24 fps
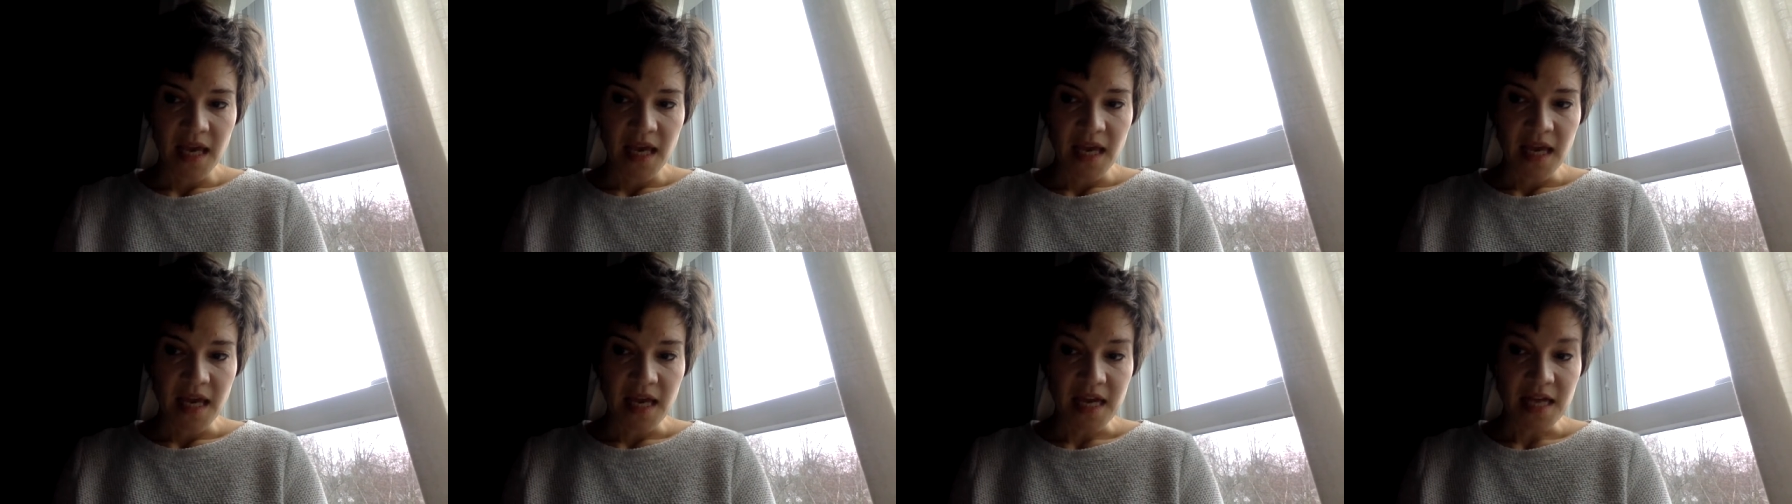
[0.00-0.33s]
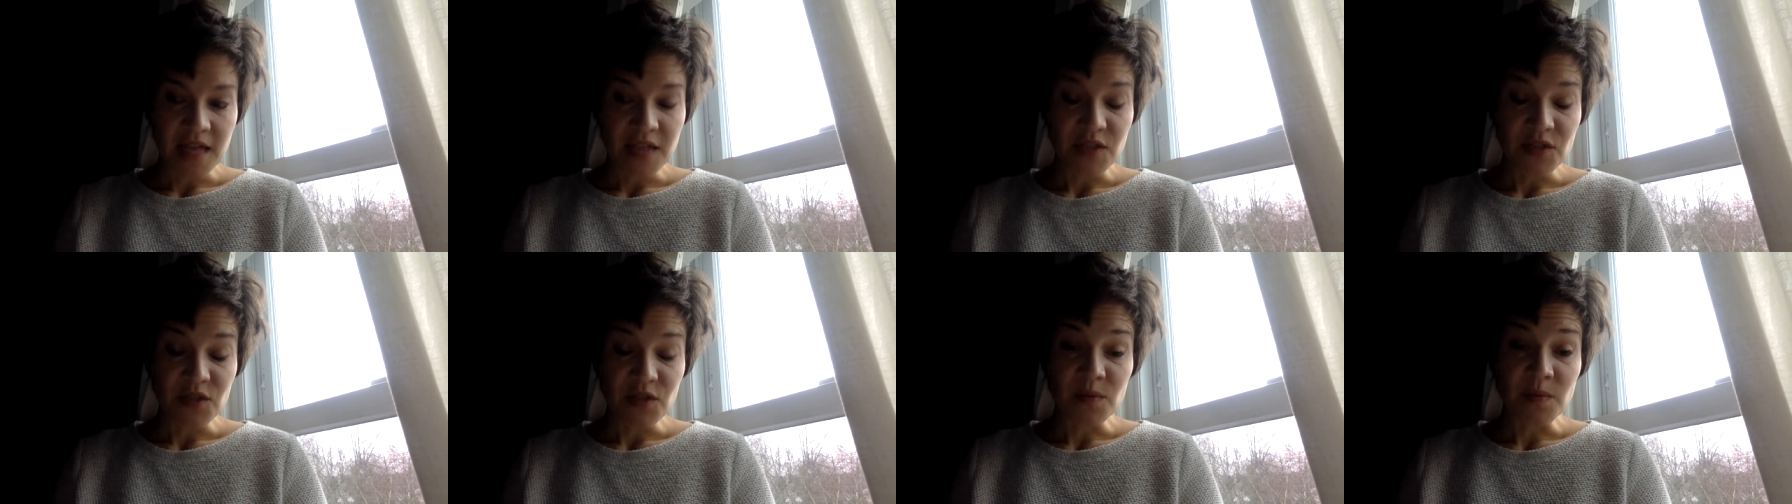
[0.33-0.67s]
And I
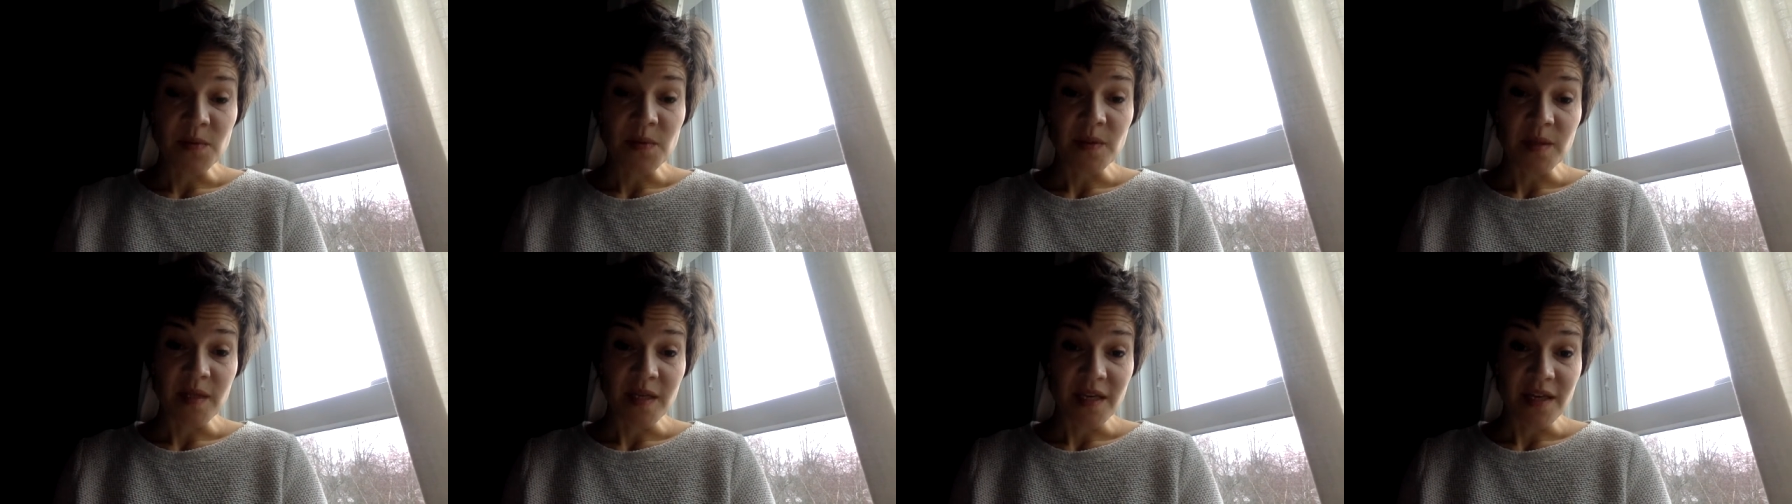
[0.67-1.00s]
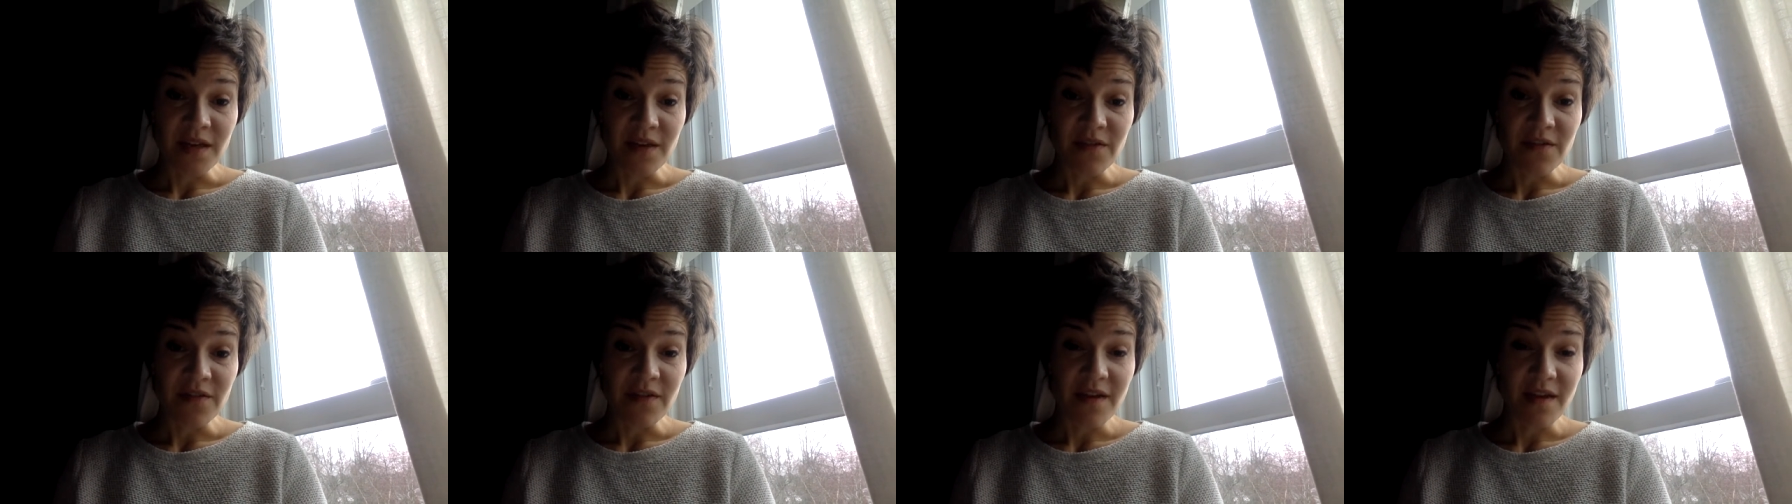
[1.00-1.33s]
do
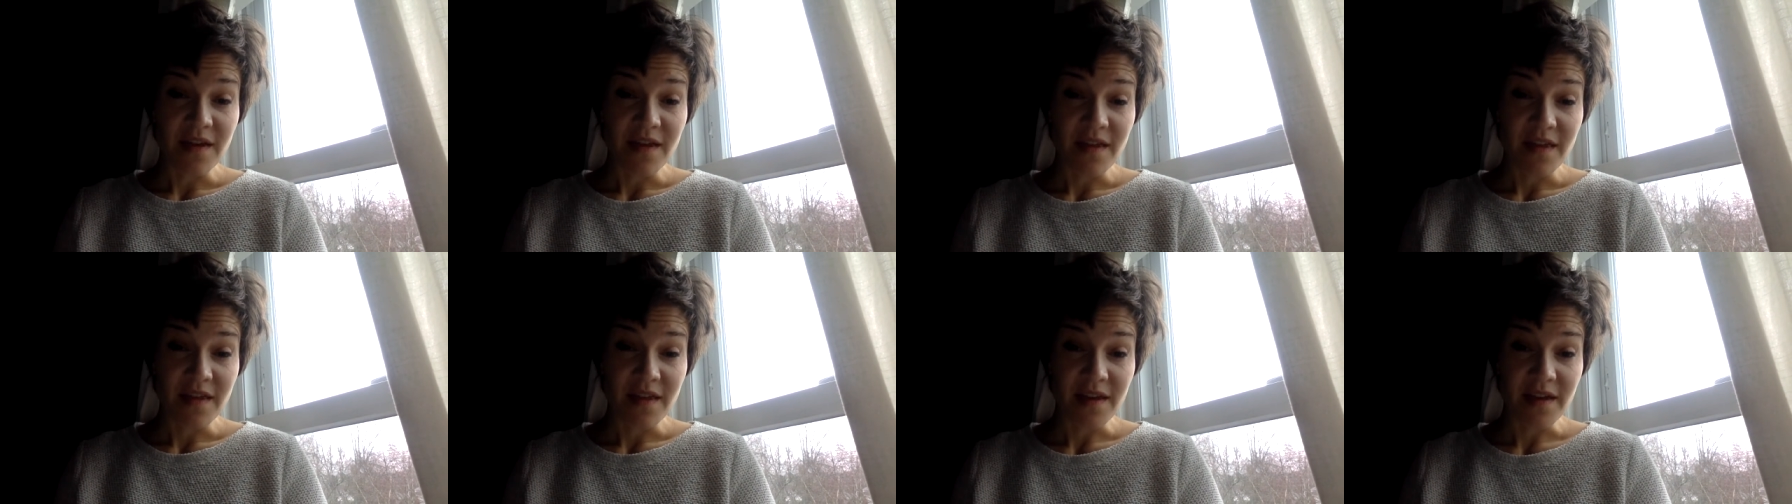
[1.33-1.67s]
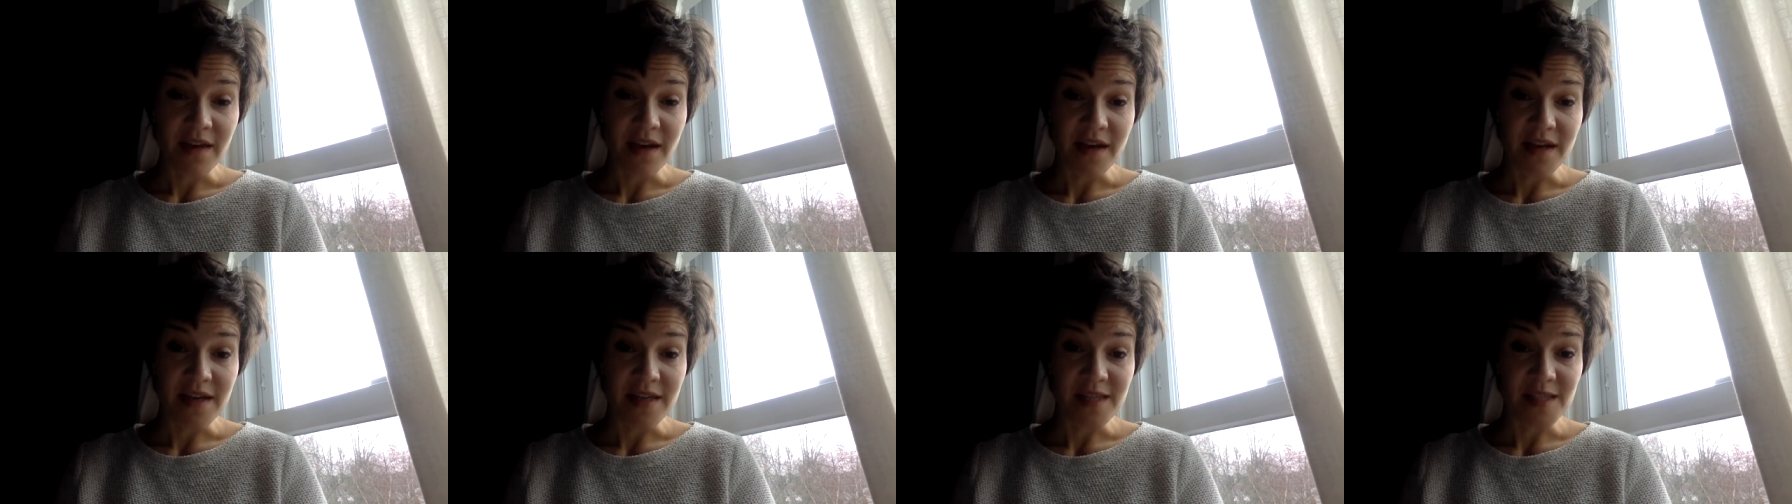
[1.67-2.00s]
believe that
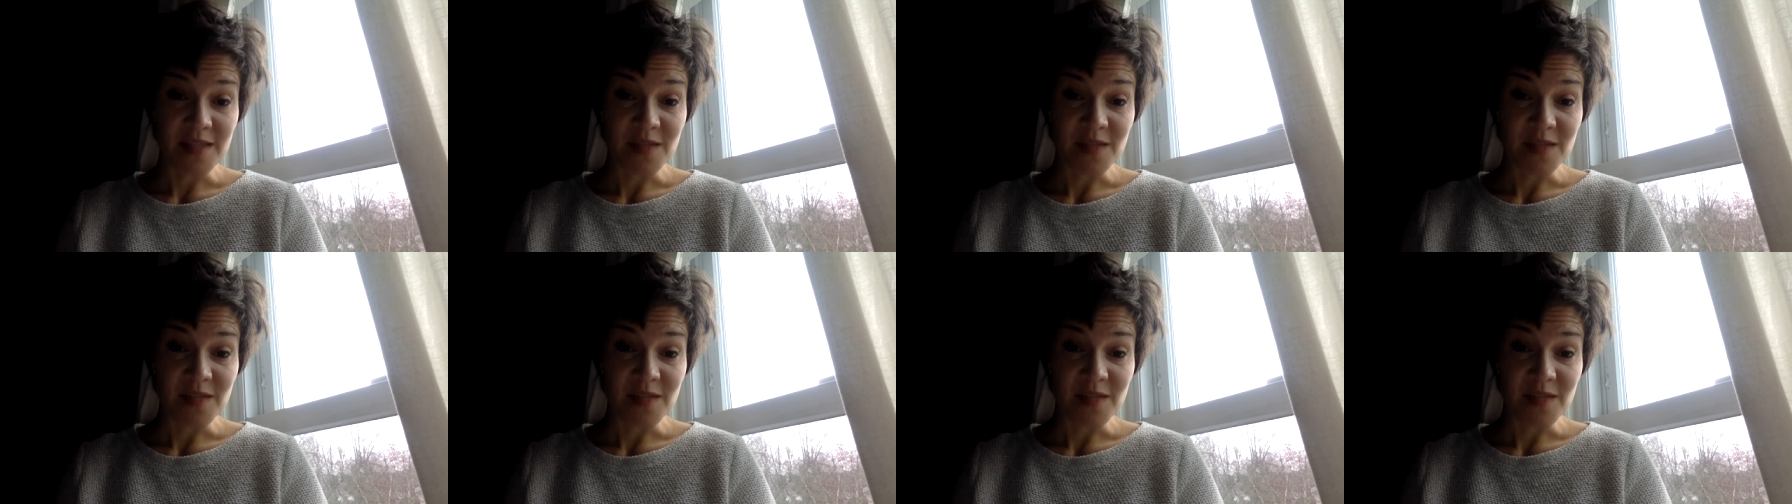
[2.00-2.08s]
God is